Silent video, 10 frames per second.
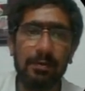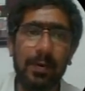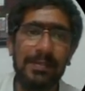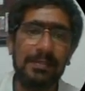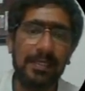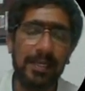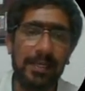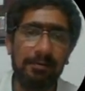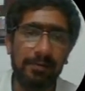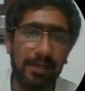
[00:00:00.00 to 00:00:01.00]
Once
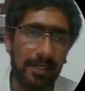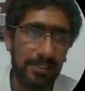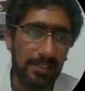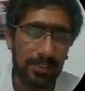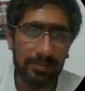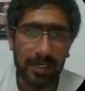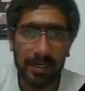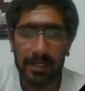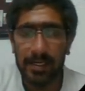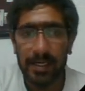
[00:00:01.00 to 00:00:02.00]
again, we run to
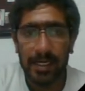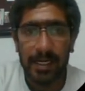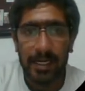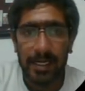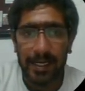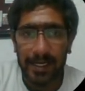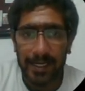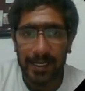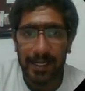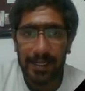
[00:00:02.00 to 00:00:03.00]
our
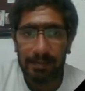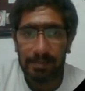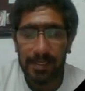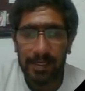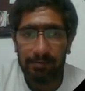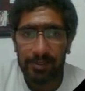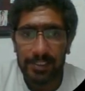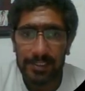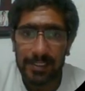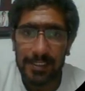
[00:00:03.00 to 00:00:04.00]
helper,
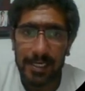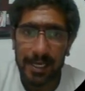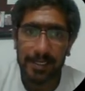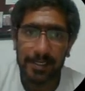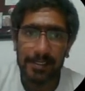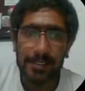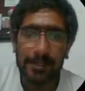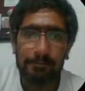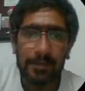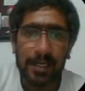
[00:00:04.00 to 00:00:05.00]
which is the diagonal.
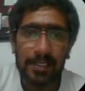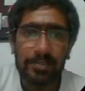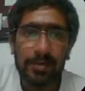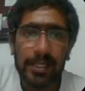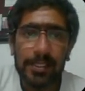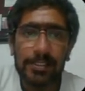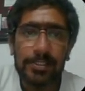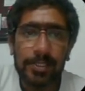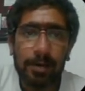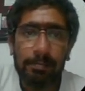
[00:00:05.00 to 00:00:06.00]
Let's look at the
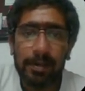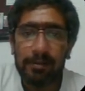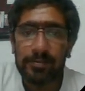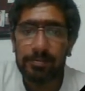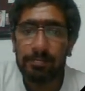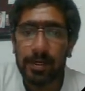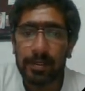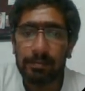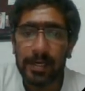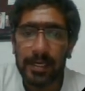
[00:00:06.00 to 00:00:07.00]
top left to
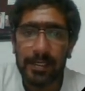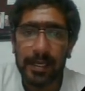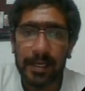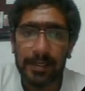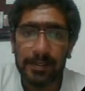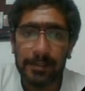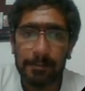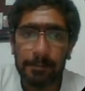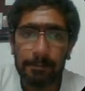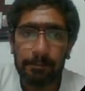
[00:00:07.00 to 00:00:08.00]
bottom right diagonal.
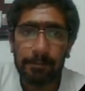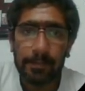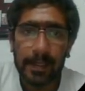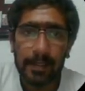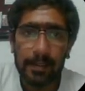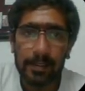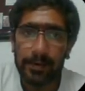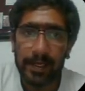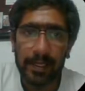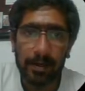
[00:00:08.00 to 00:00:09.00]
The
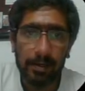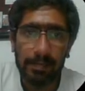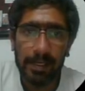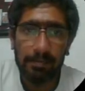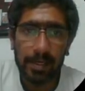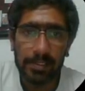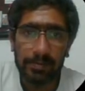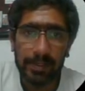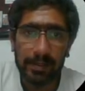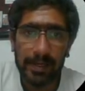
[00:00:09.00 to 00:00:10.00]
3 cannot be in box
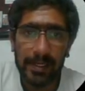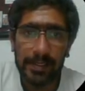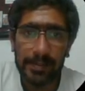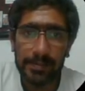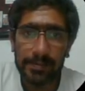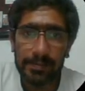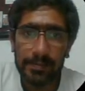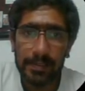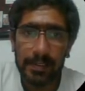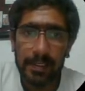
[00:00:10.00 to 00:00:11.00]
1, right?
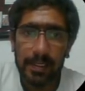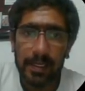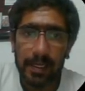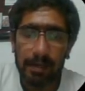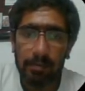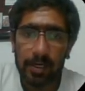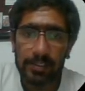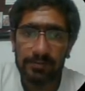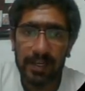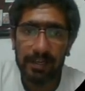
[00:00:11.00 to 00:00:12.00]
In
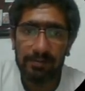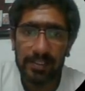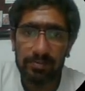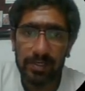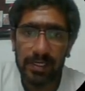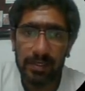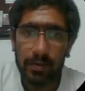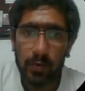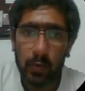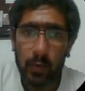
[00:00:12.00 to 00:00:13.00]
box 5, there's only
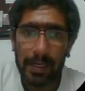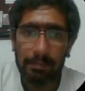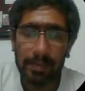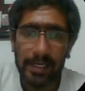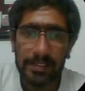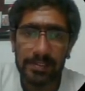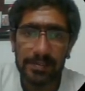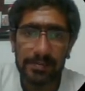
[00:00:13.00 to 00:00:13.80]
one place.